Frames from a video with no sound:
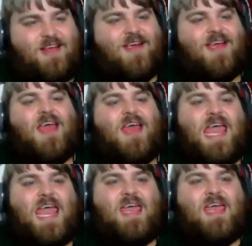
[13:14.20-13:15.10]
Gallery,
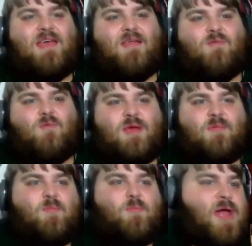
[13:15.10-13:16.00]
and
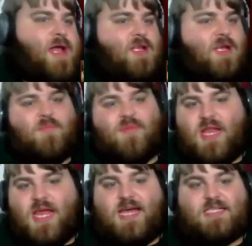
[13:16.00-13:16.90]
we picked up the
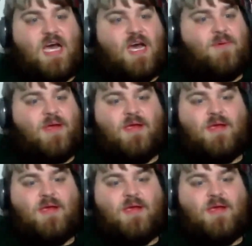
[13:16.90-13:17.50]
last copy.